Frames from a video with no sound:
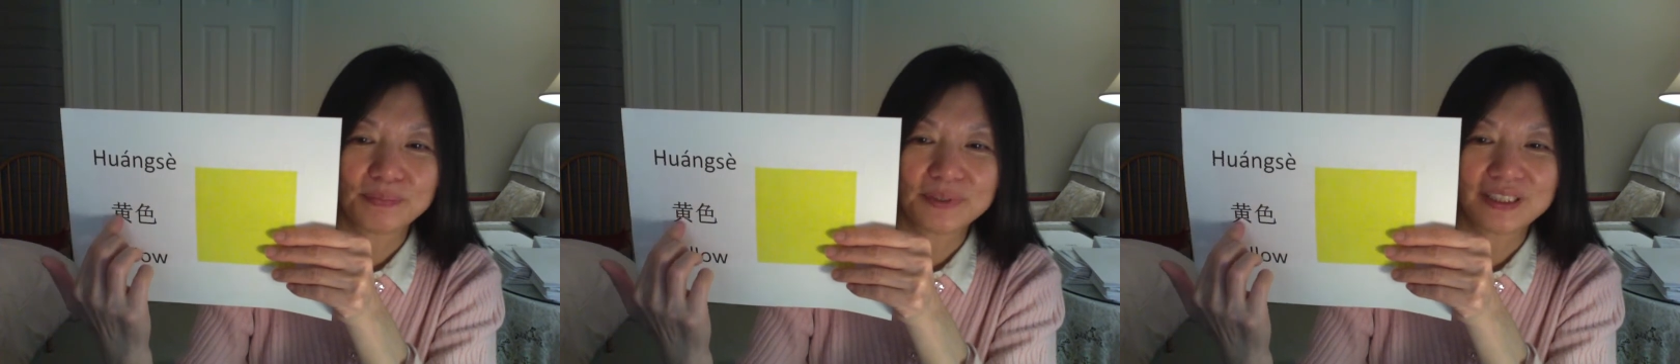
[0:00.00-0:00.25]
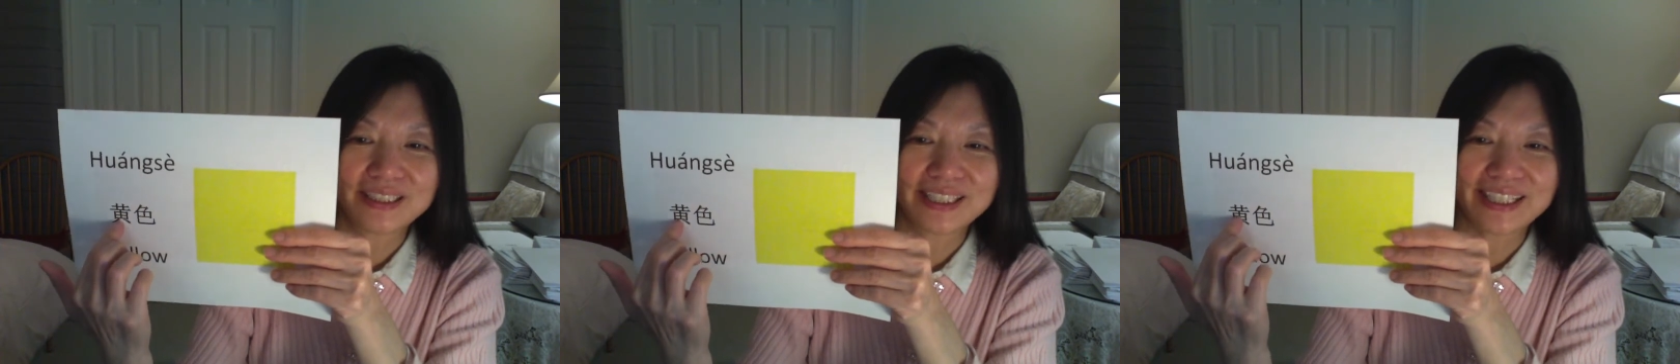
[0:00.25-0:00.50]

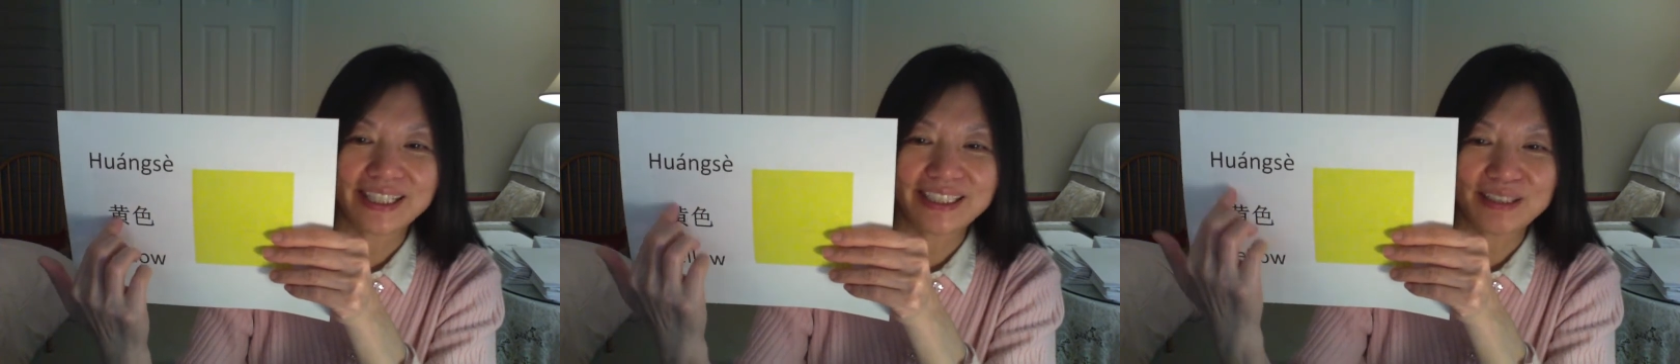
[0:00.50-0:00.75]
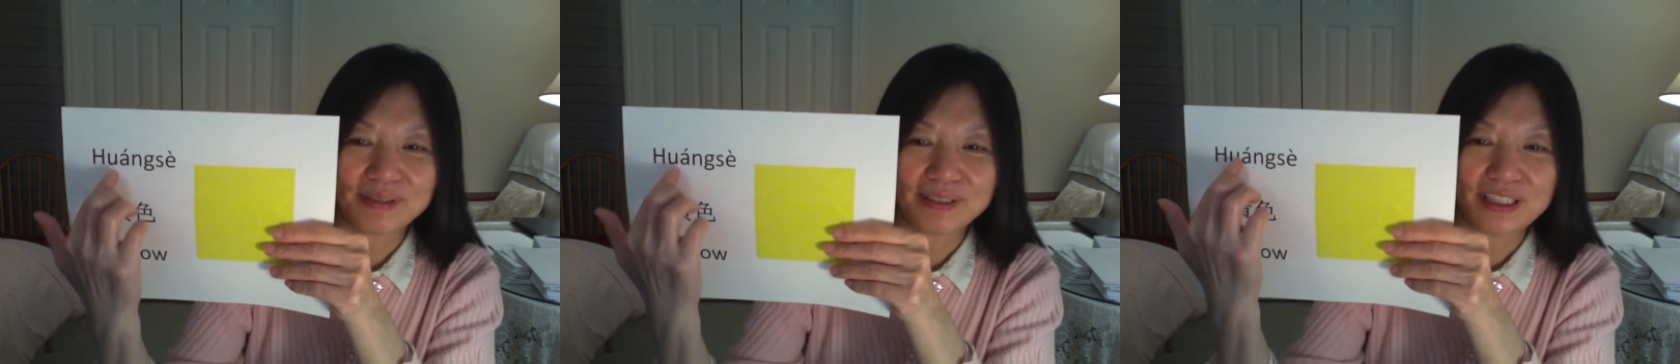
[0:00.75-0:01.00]
This is a character
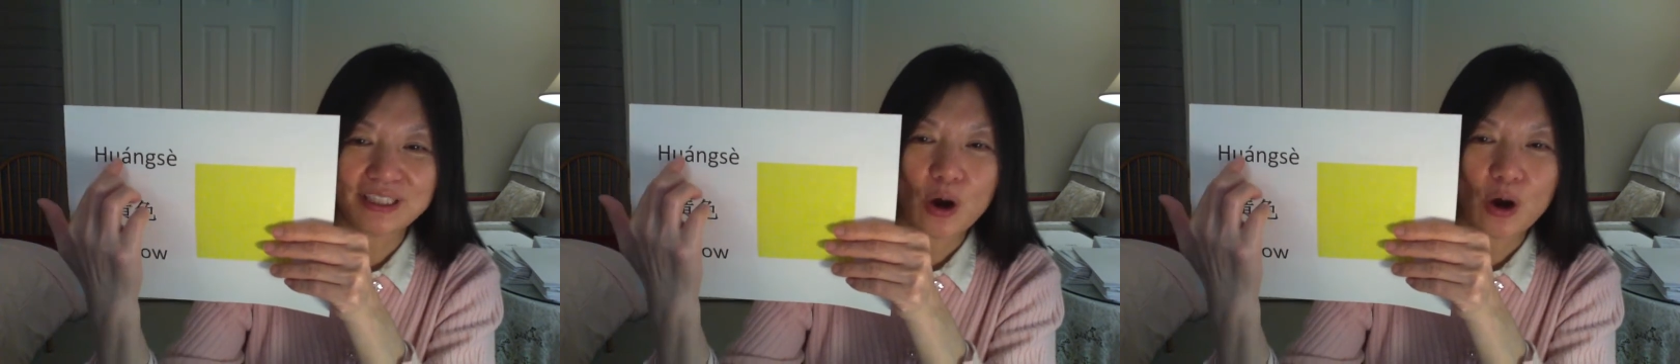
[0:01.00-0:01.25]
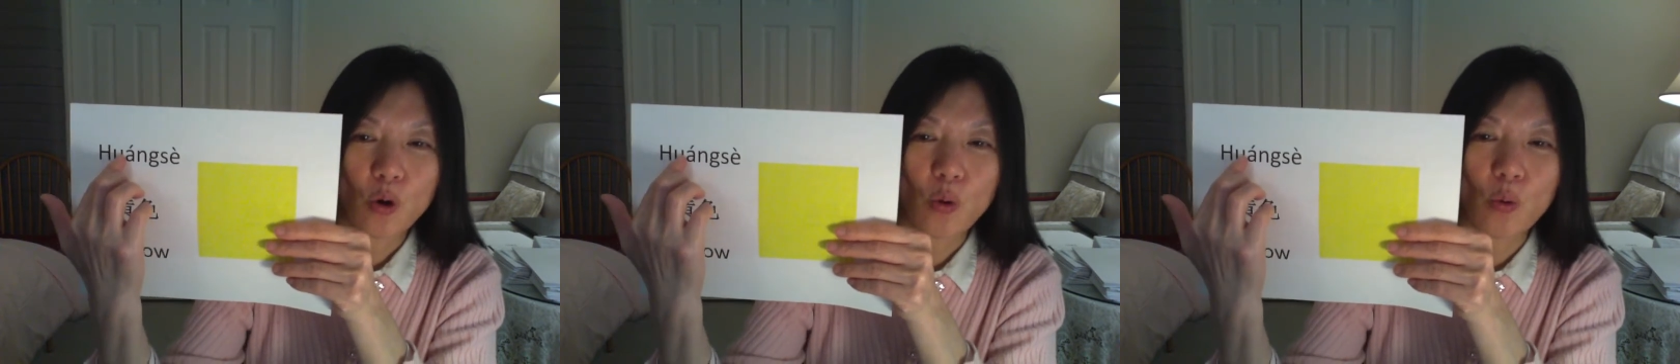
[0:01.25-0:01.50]
for now.
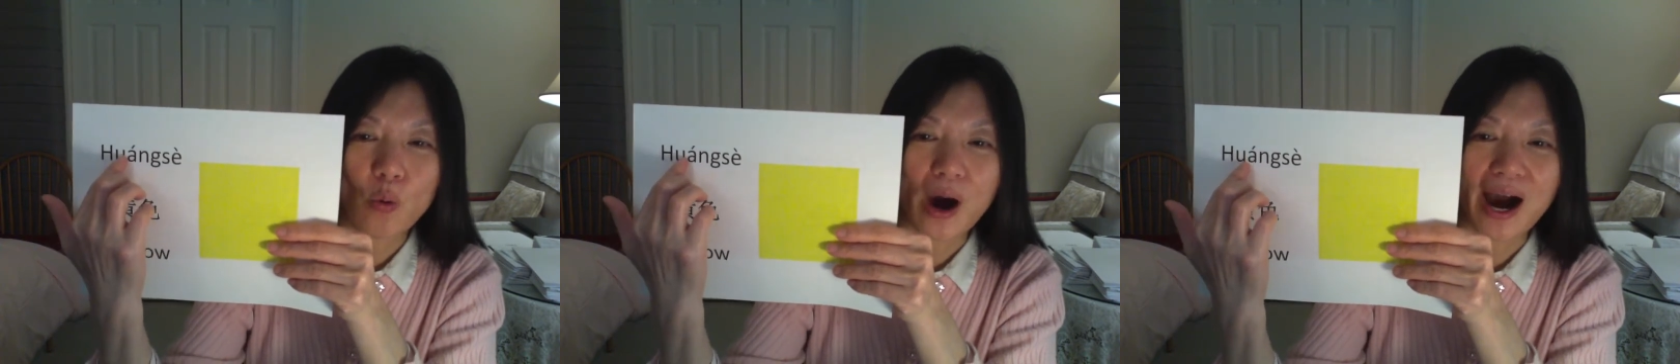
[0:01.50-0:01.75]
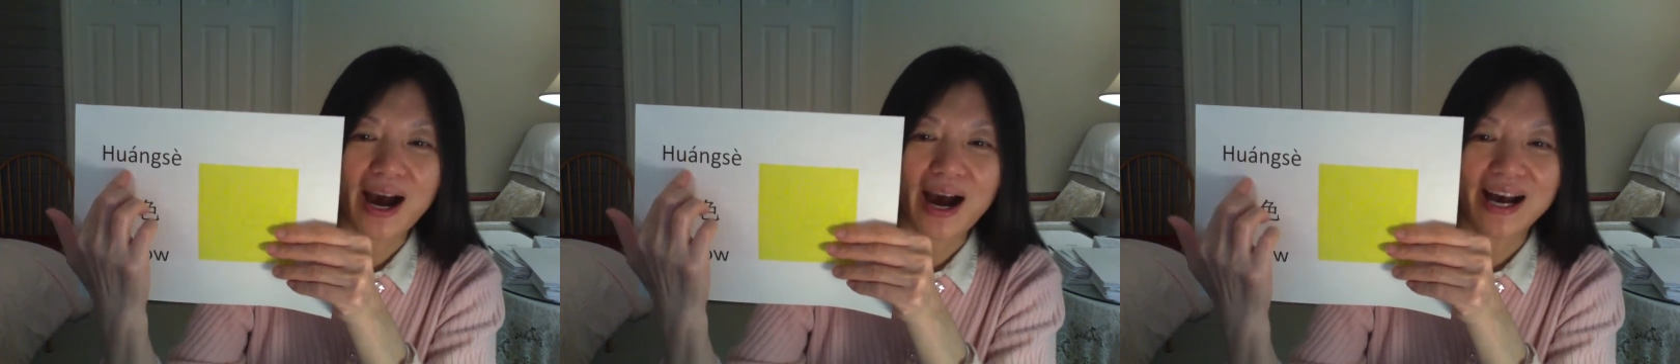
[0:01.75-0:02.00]

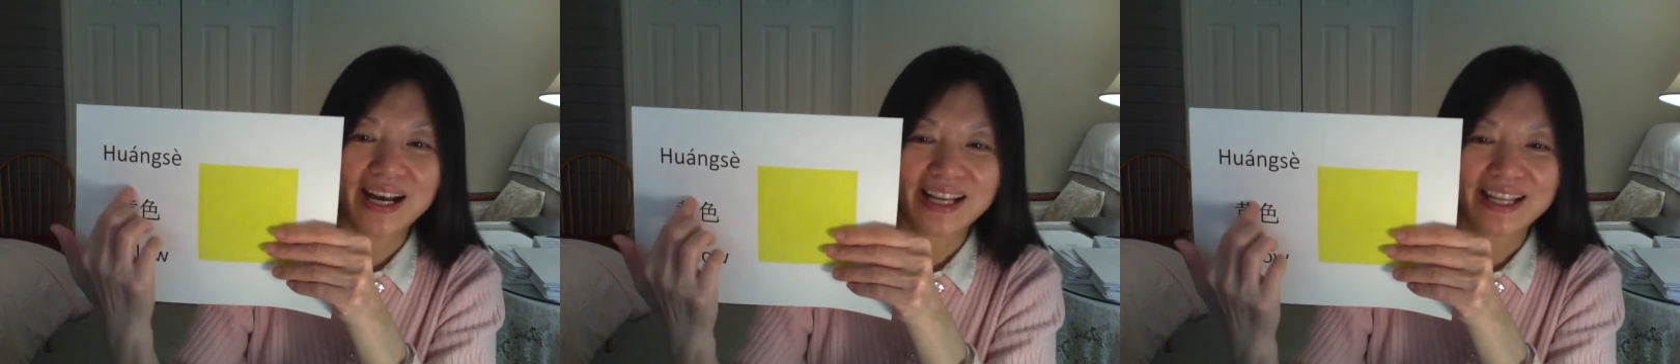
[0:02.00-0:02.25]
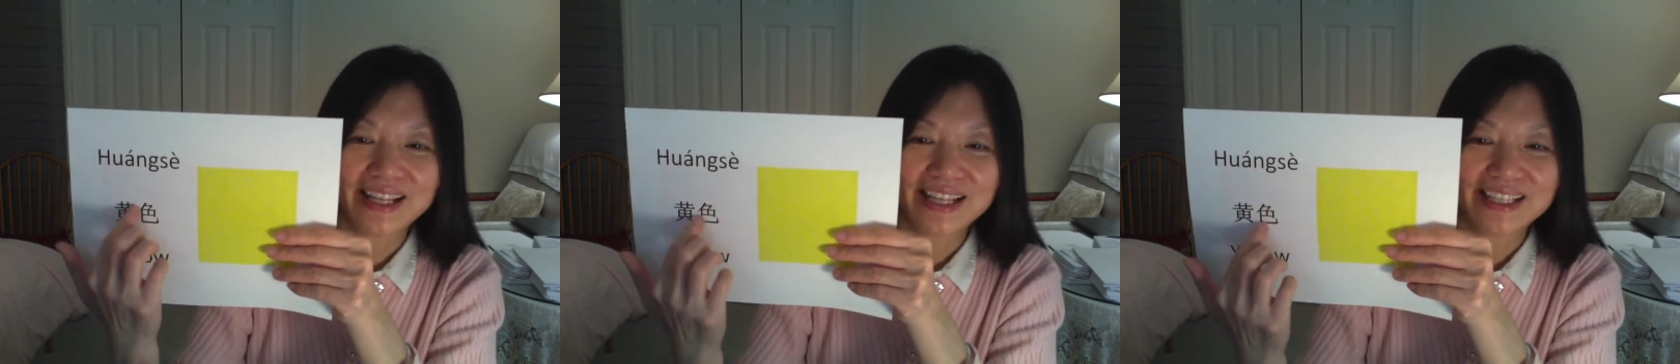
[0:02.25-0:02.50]
Huang
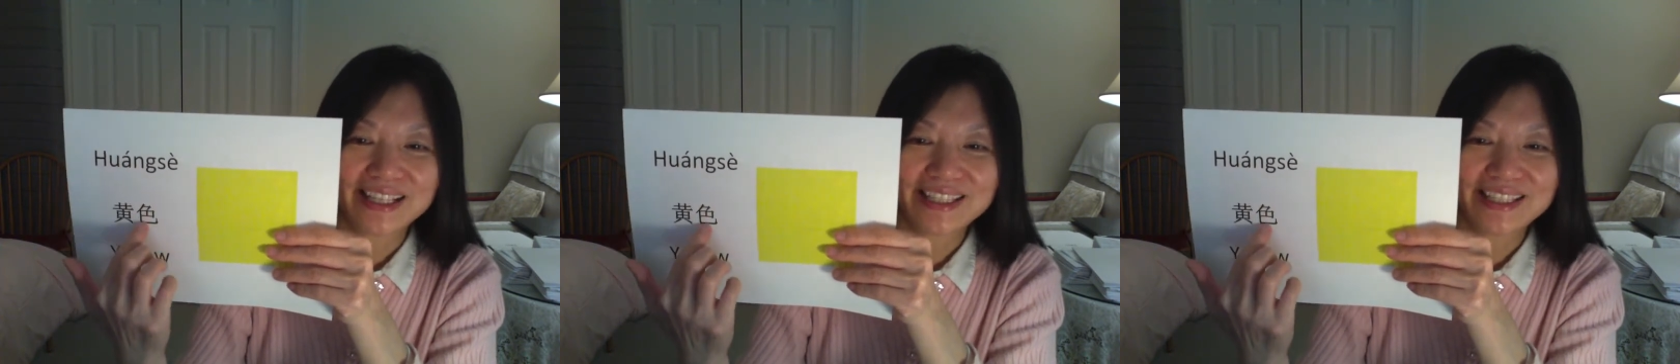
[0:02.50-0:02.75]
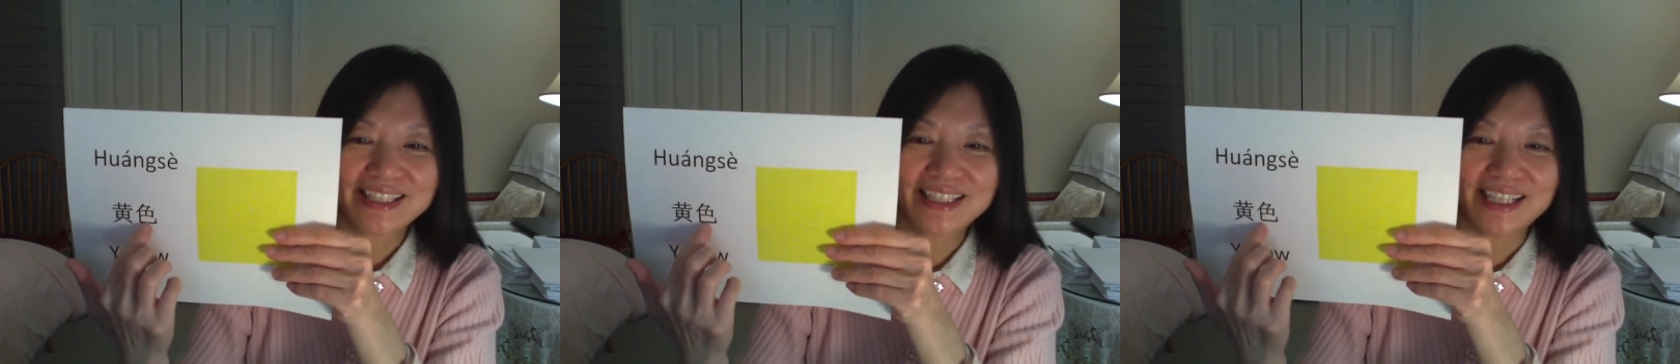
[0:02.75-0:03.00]

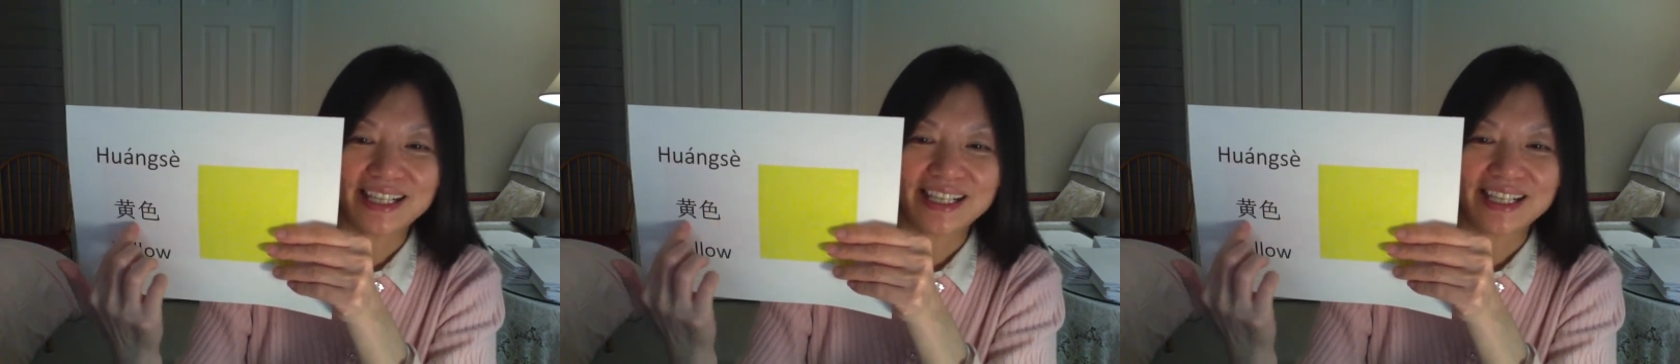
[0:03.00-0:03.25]
se.